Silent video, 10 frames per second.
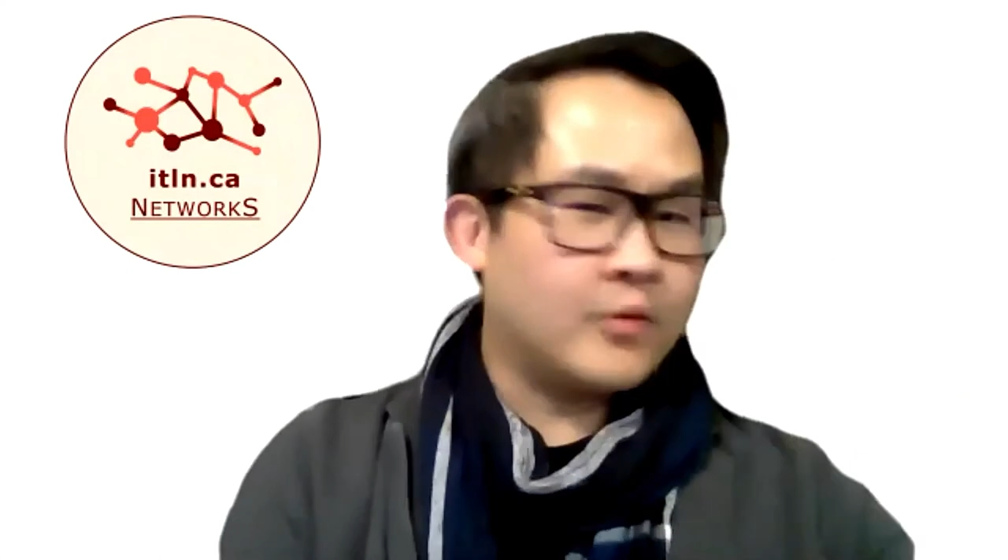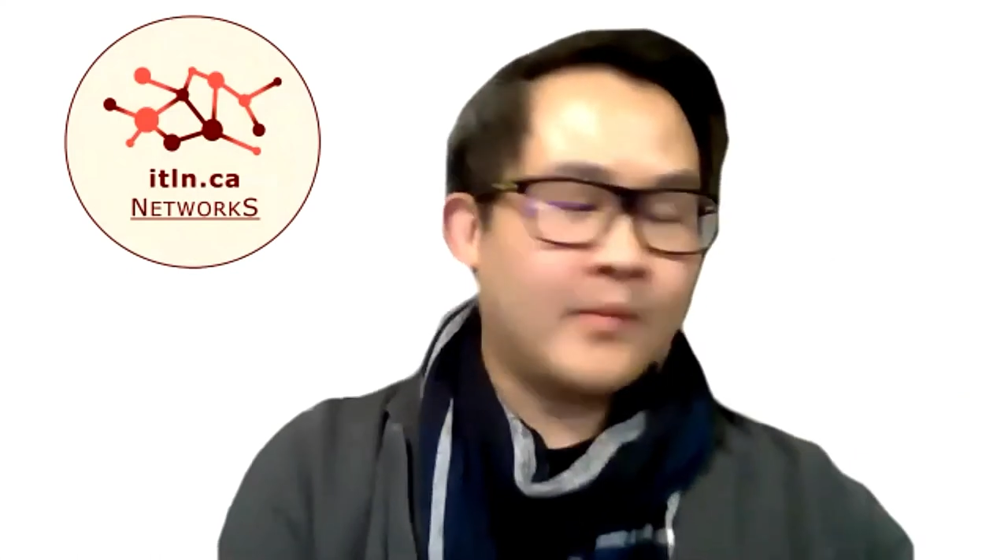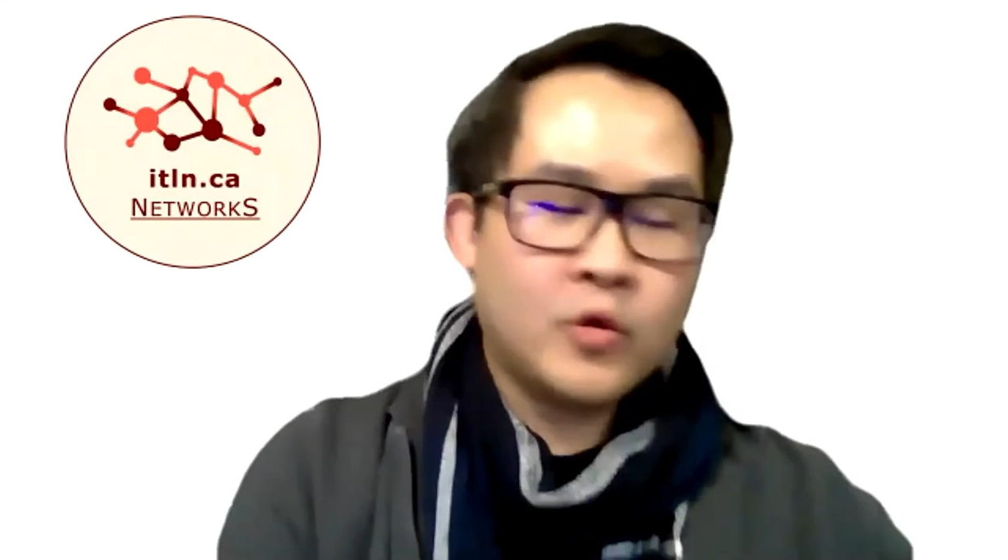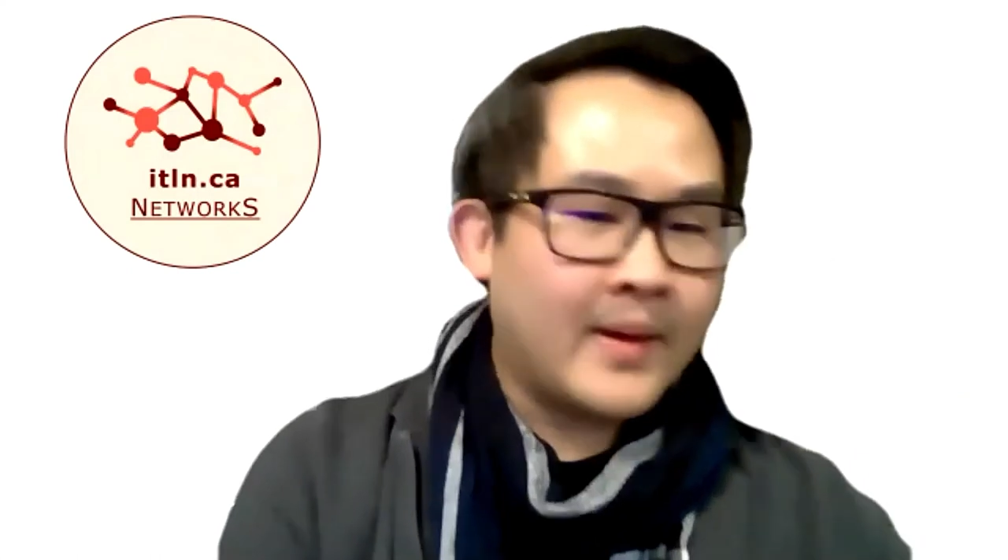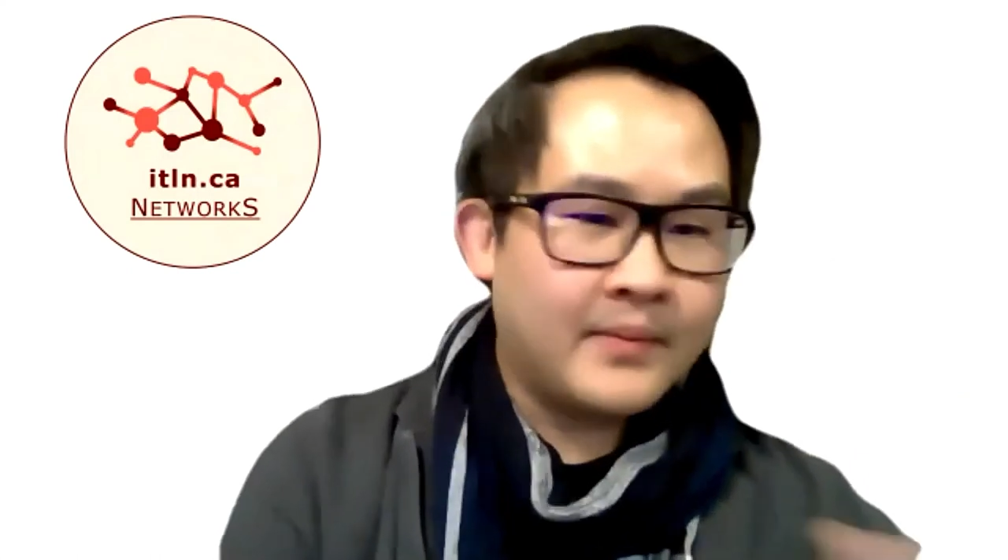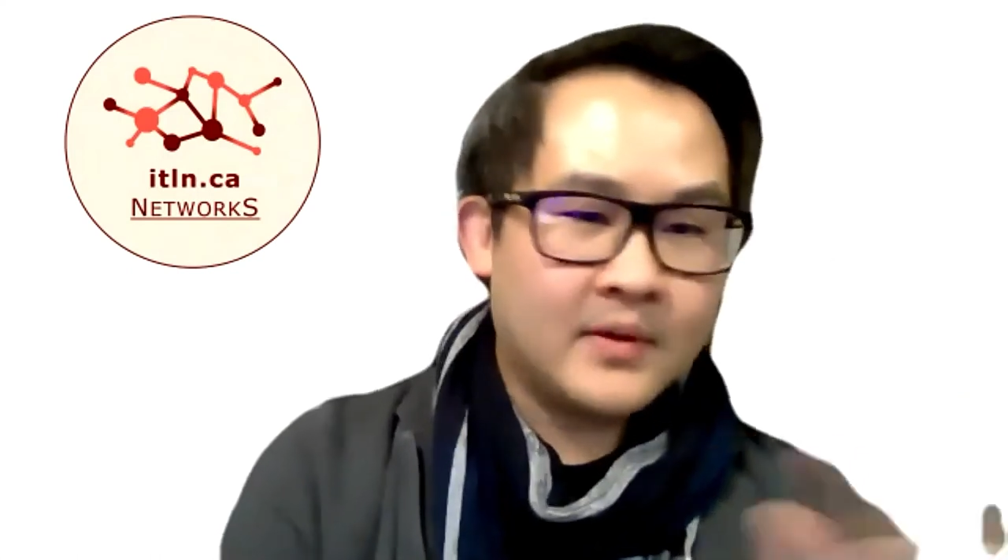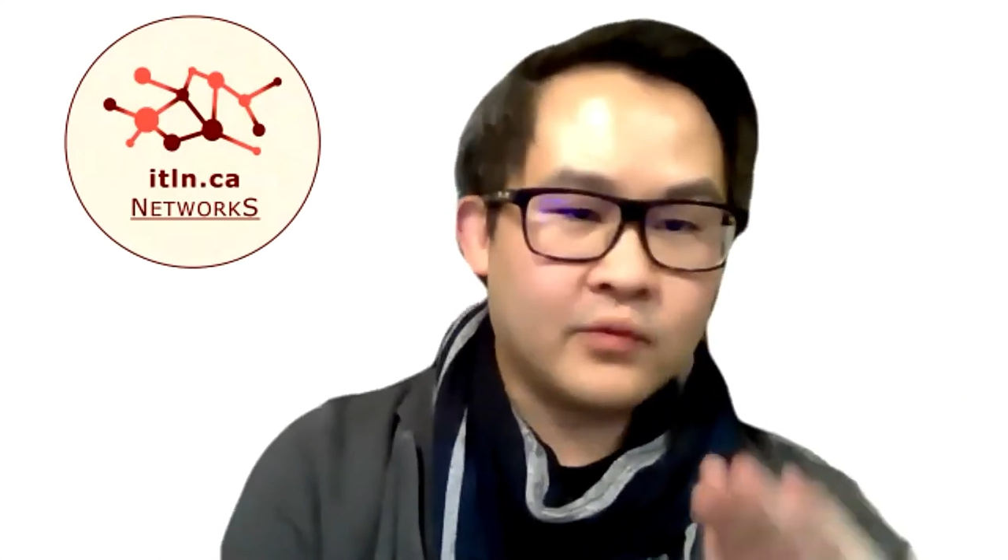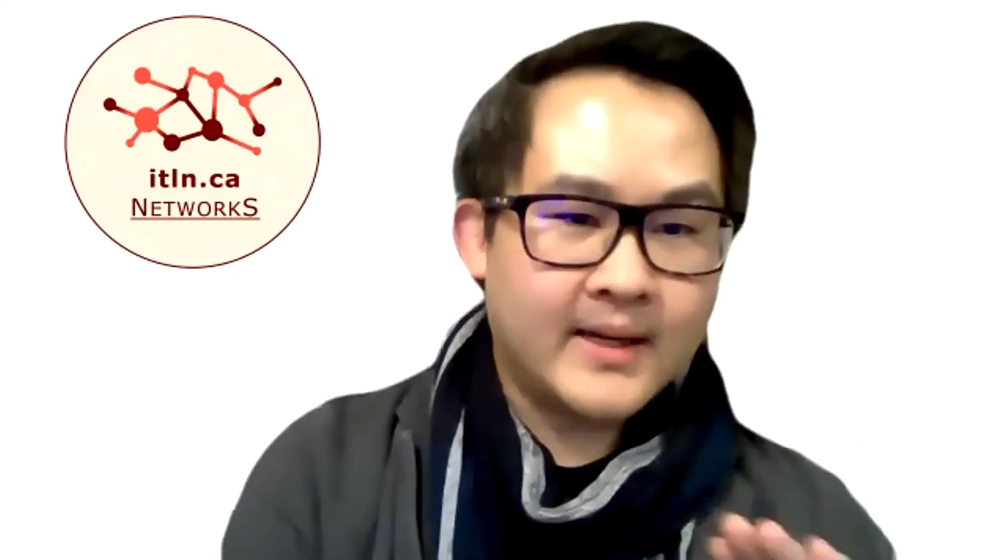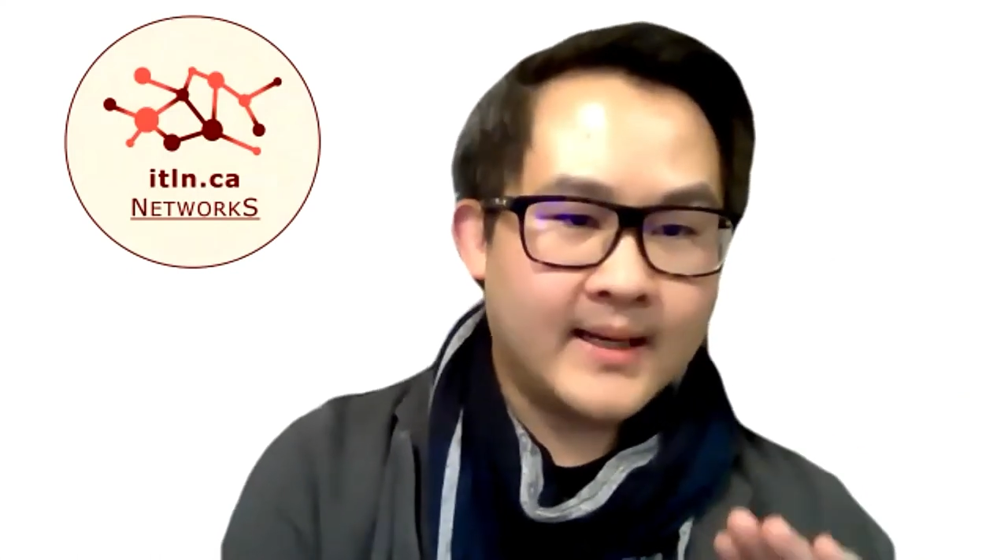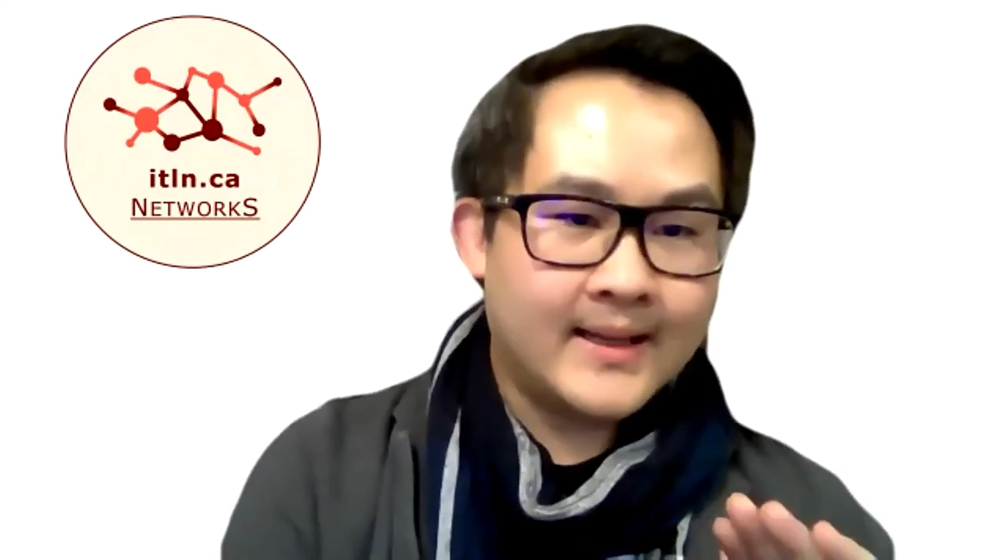you might be
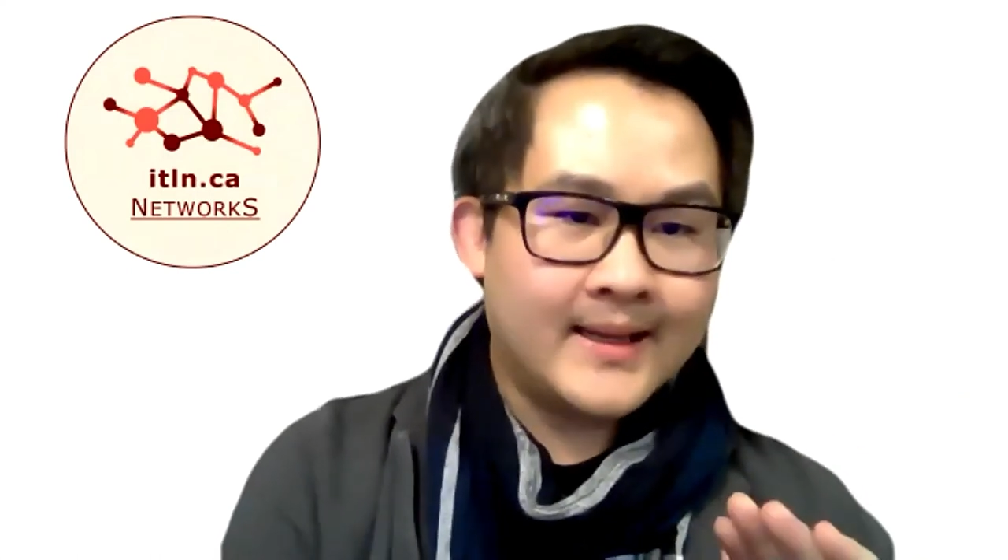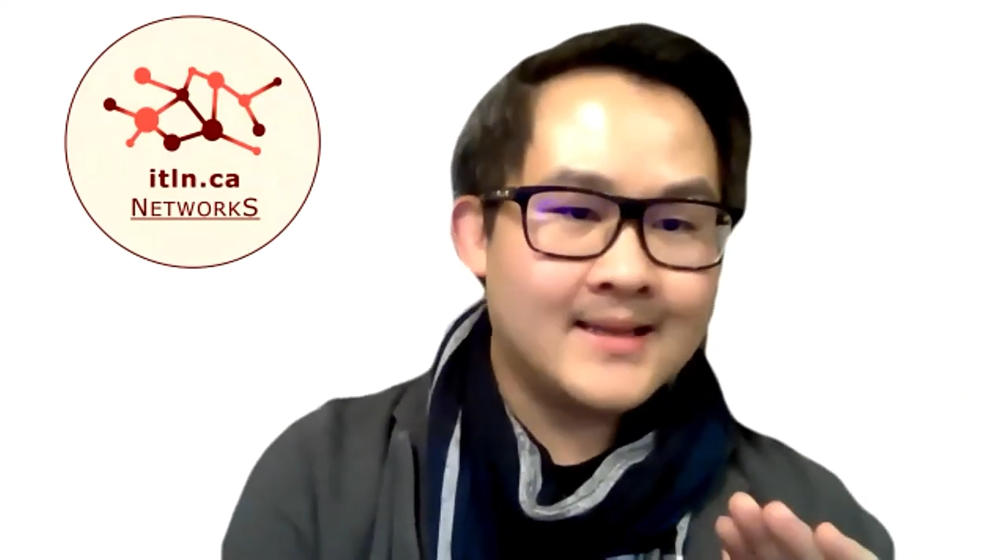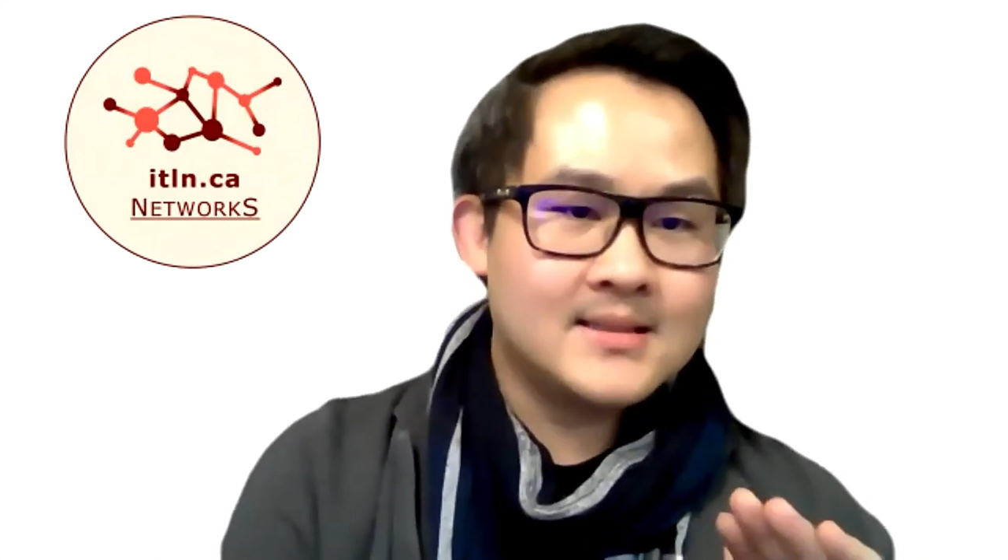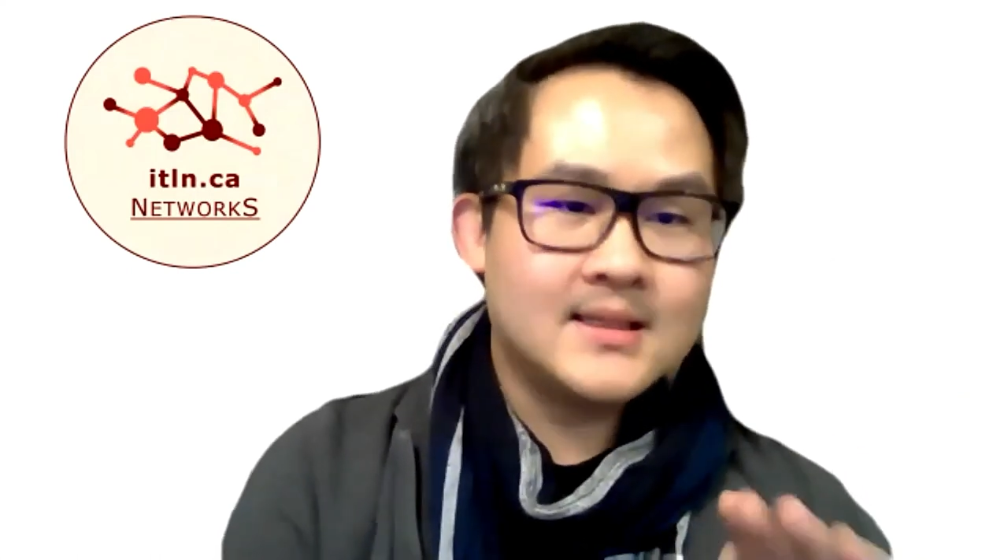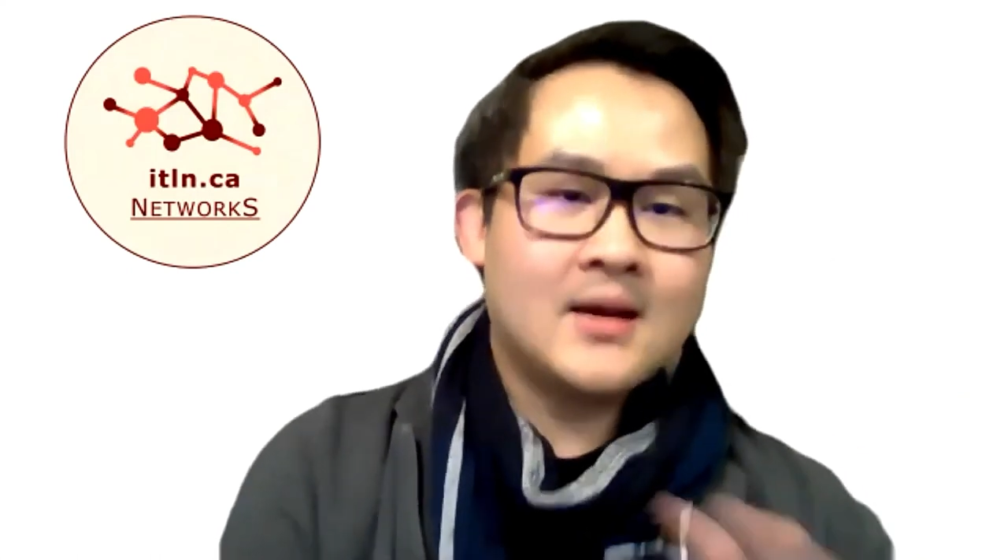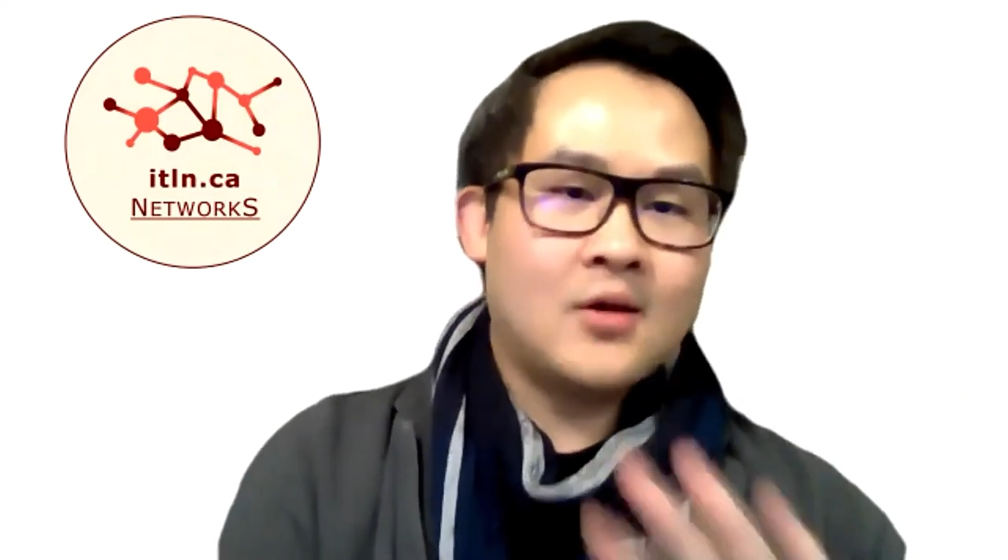reading it